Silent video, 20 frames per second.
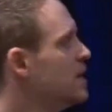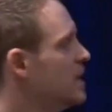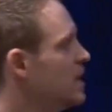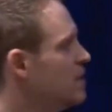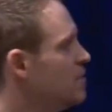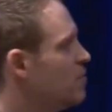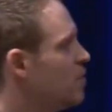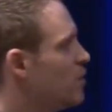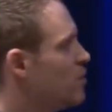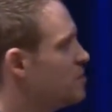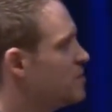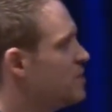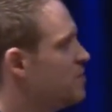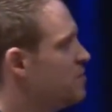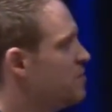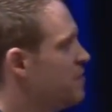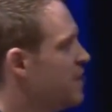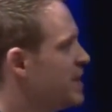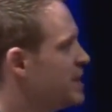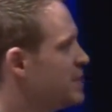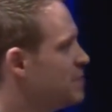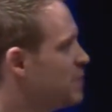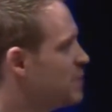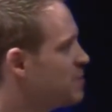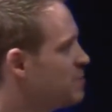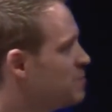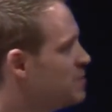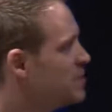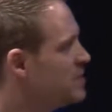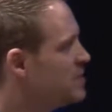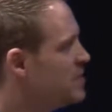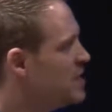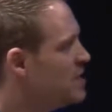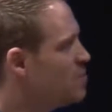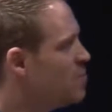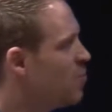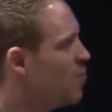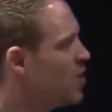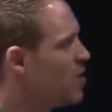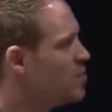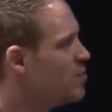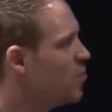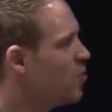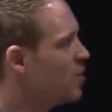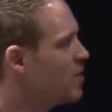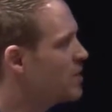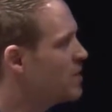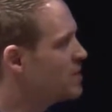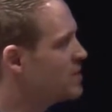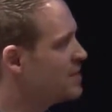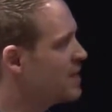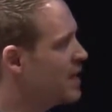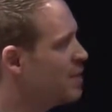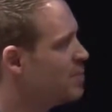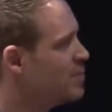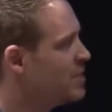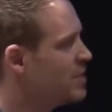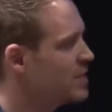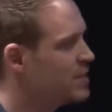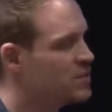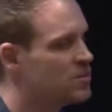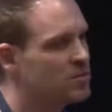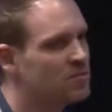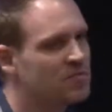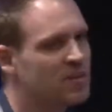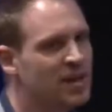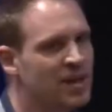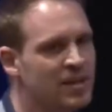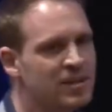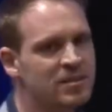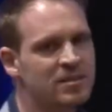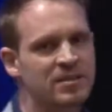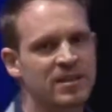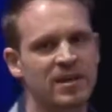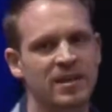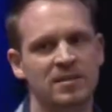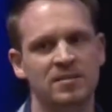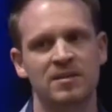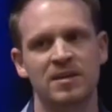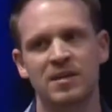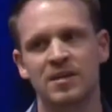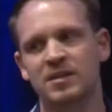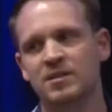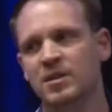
involved in defense, but we're seeing more and more examples that sort of hint at